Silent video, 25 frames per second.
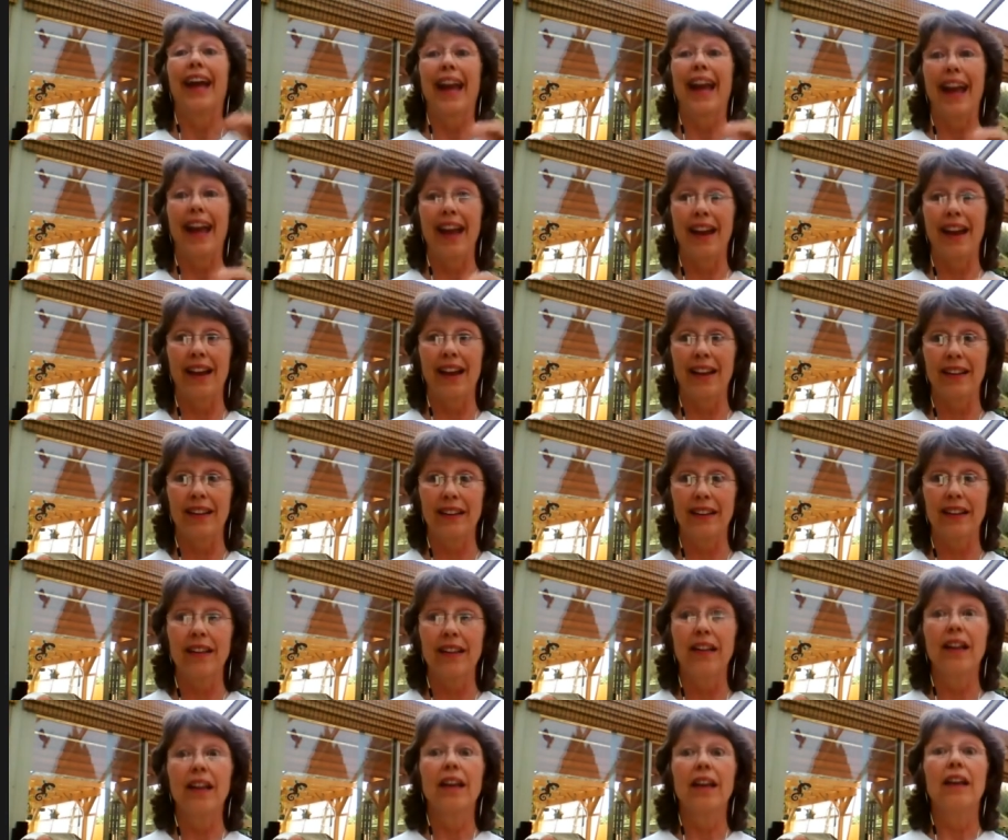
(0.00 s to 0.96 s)

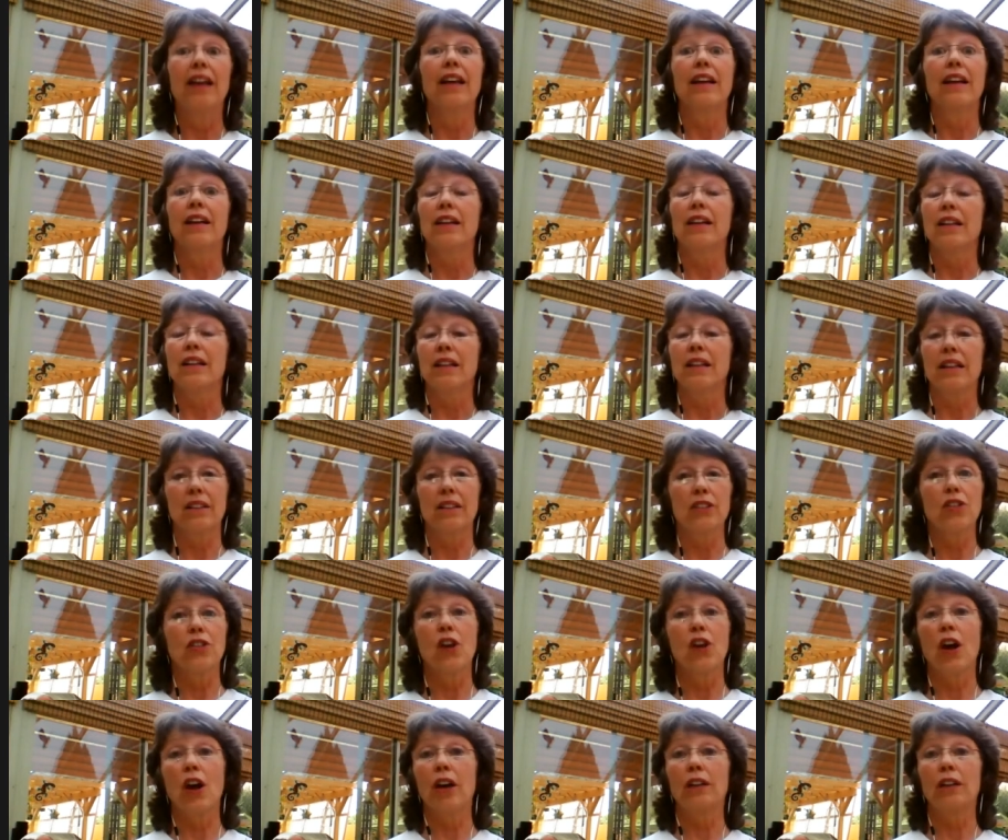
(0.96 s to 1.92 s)
and
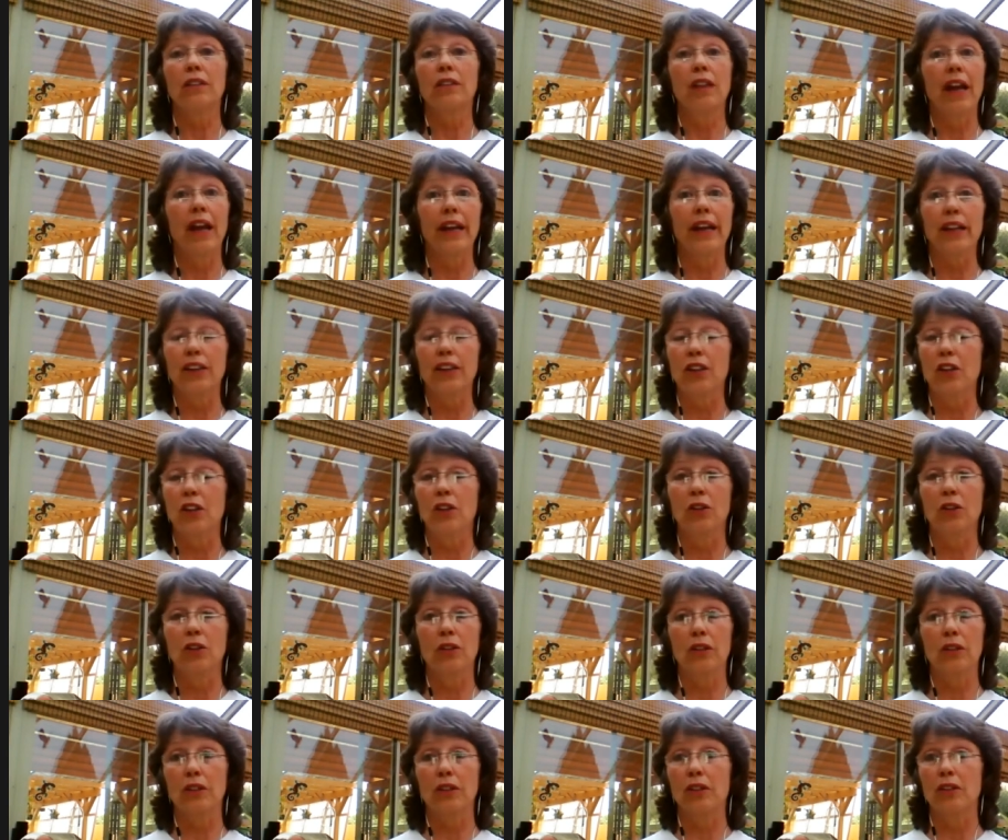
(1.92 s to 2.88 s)
talk like you